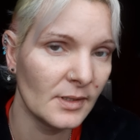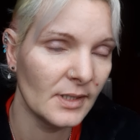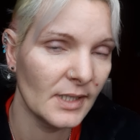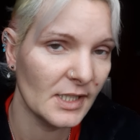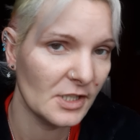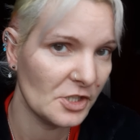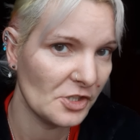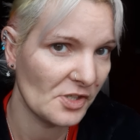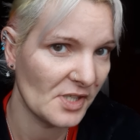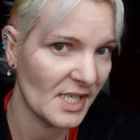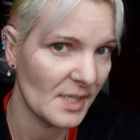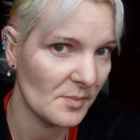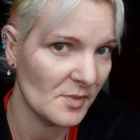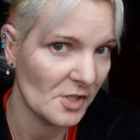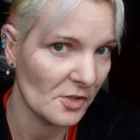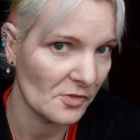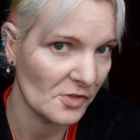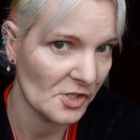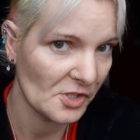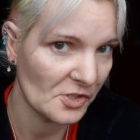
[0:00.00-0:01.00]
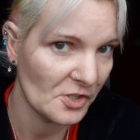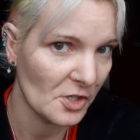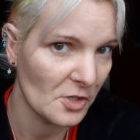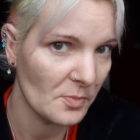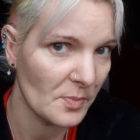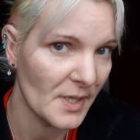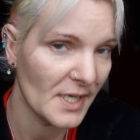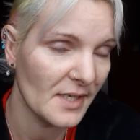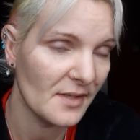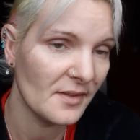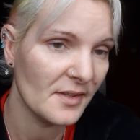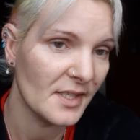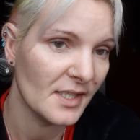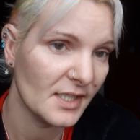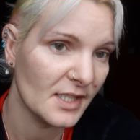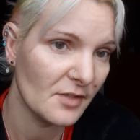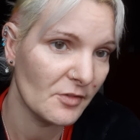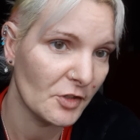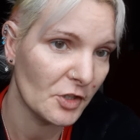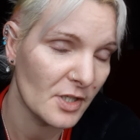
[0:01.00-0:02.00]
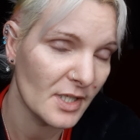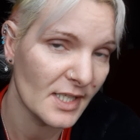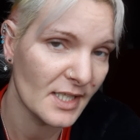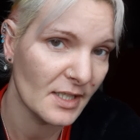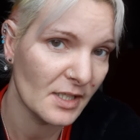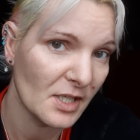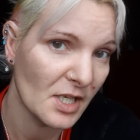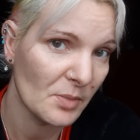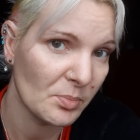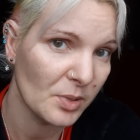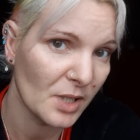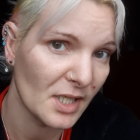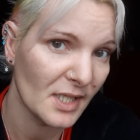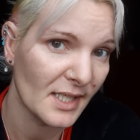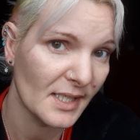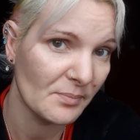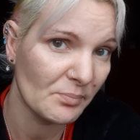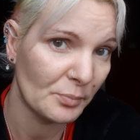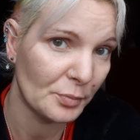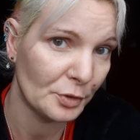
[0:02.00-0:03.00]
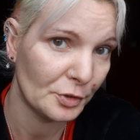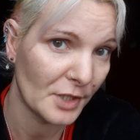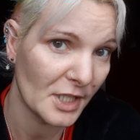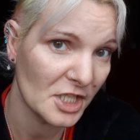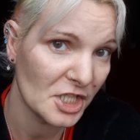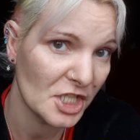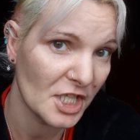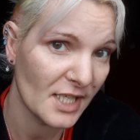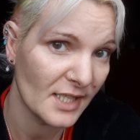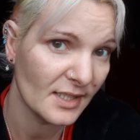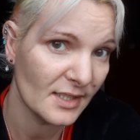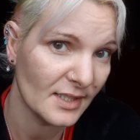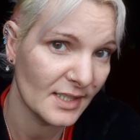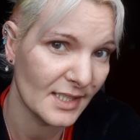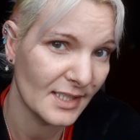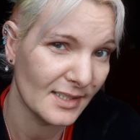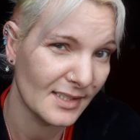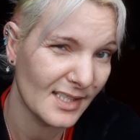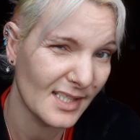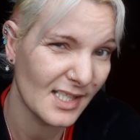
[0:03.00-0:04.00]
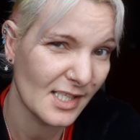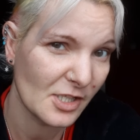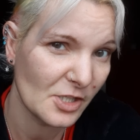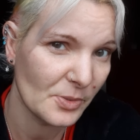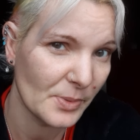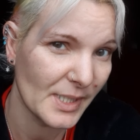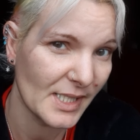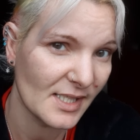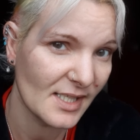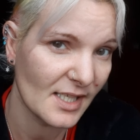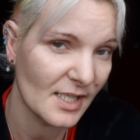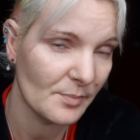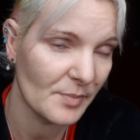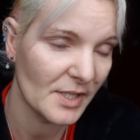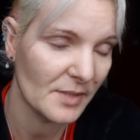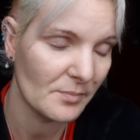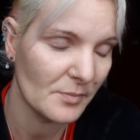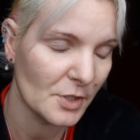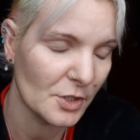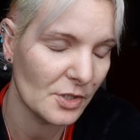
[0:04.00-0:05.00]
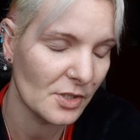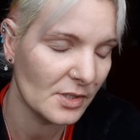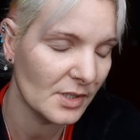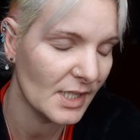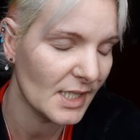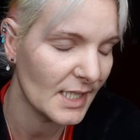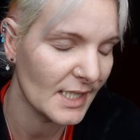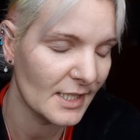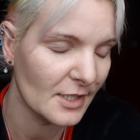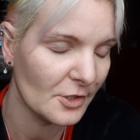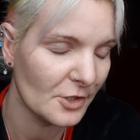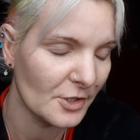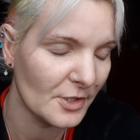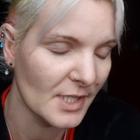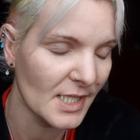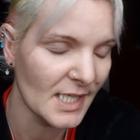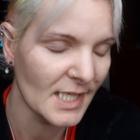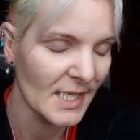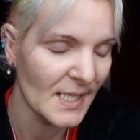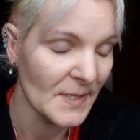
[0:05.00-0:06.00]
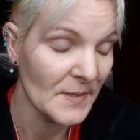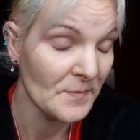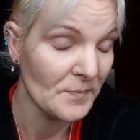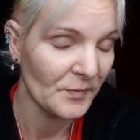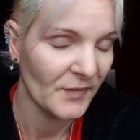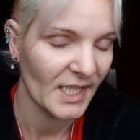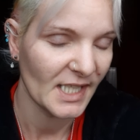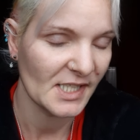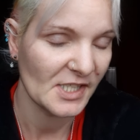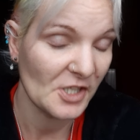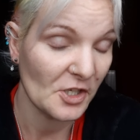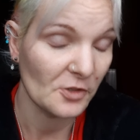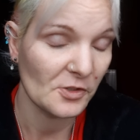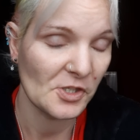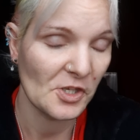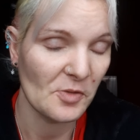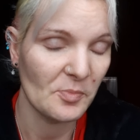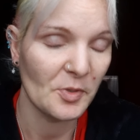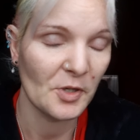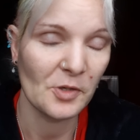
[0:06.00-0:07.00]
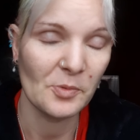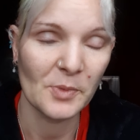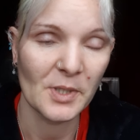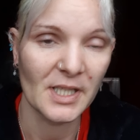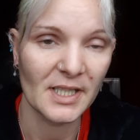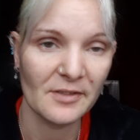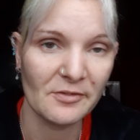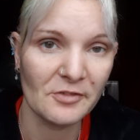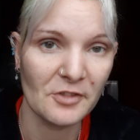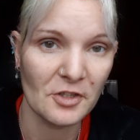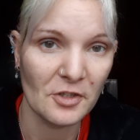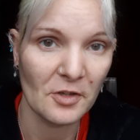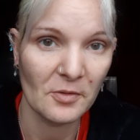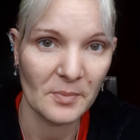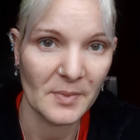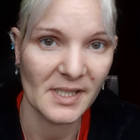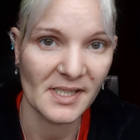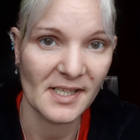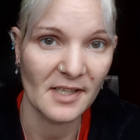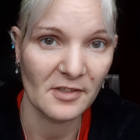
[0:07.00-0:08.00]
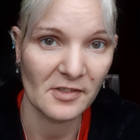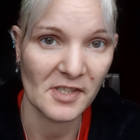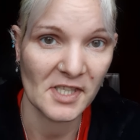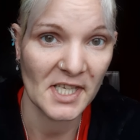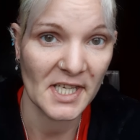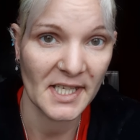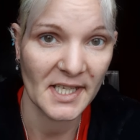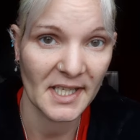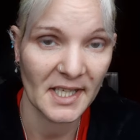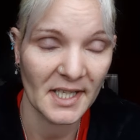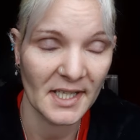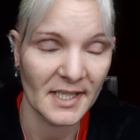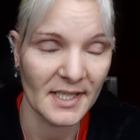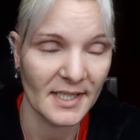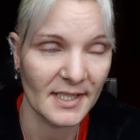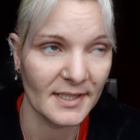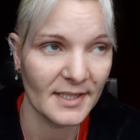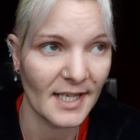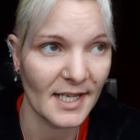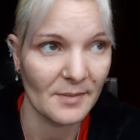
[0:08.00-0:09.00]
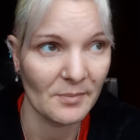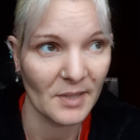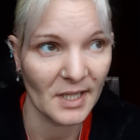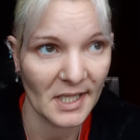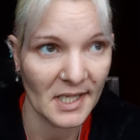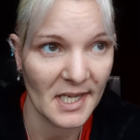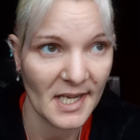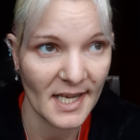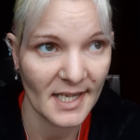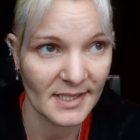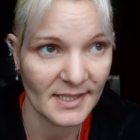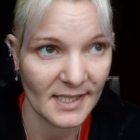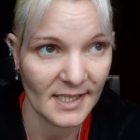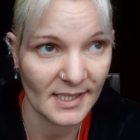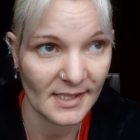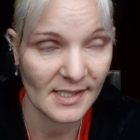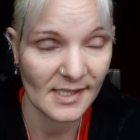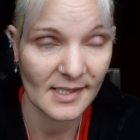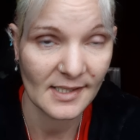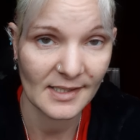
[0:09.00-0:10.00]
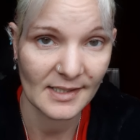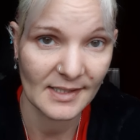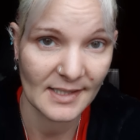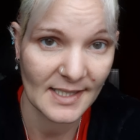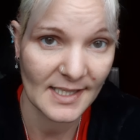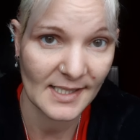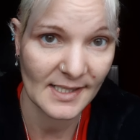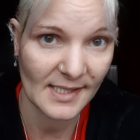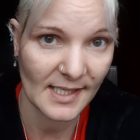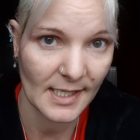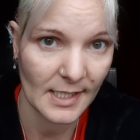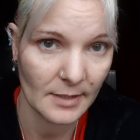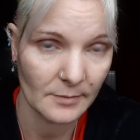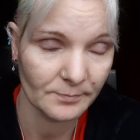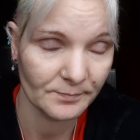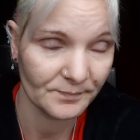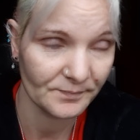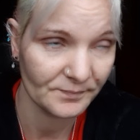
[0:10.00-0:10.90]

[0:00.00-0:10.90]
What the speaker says: It just keeps on stopping. Then you've got to apply pressure and squeeze it a bit more. I know. It's got to the point where I've knocked myself sick and I'm lightheaded and dizzy.